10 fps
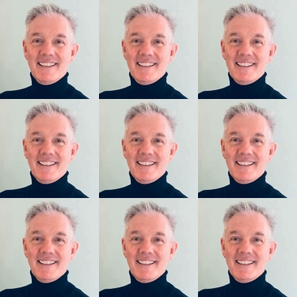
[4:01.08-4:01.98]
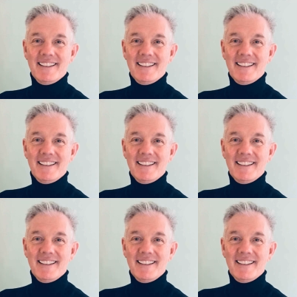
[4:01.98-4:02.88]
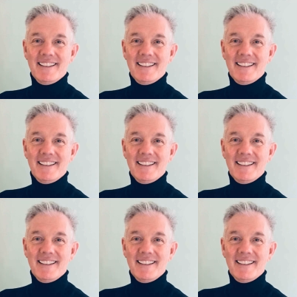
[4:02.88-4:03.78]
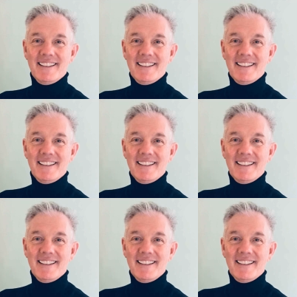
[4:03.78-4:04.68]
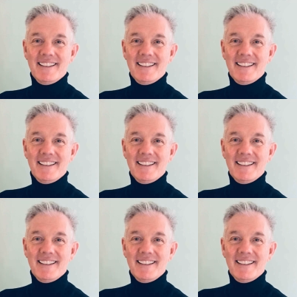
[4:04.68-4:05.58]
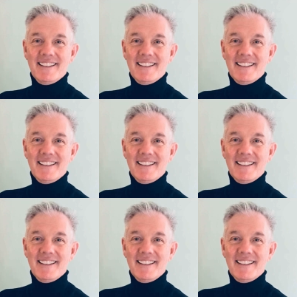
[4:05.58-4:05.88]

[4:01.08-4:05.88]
[no speech]